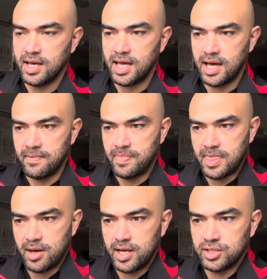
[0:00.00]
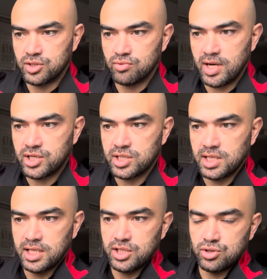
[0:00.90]

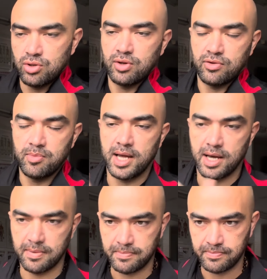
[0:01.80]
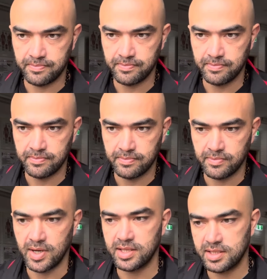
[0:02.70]
directionally strong through my arm.
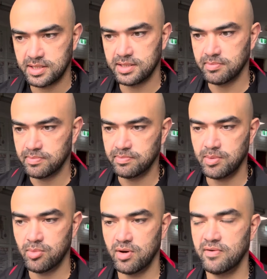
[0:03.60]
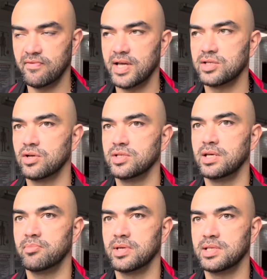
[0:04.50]
Right? This is a bit more of an advanced
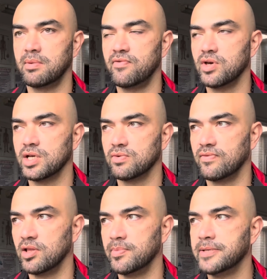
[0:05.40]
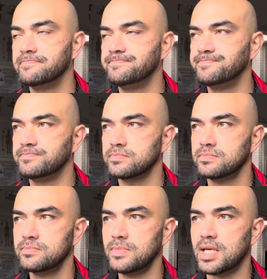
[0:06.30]
concept, but some of you guys will follow me.
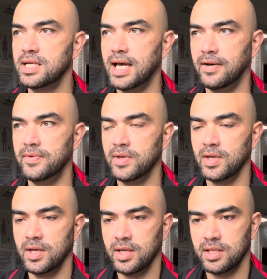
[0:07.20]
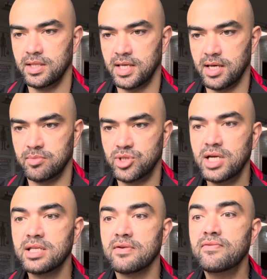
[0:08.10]
Now, the
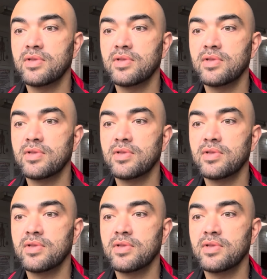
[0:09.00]
objective,